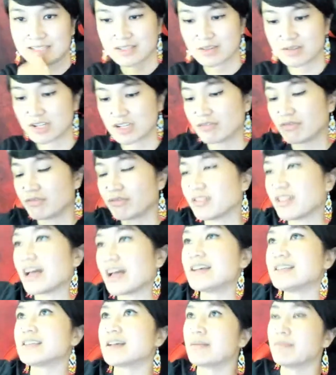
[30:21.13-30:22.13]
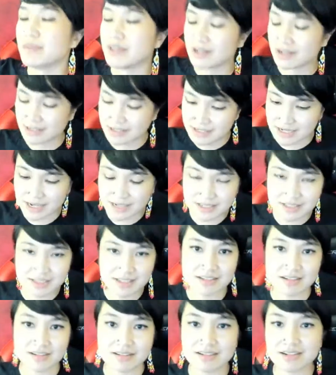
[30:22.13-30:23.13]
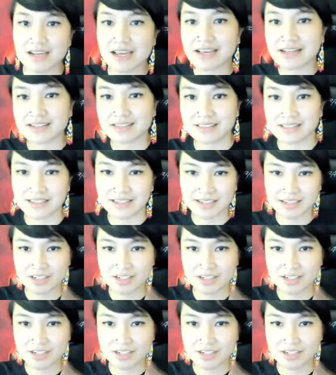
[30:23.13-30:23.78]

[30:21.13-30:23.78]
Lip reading: and then she flies up, and her intestines are dangling,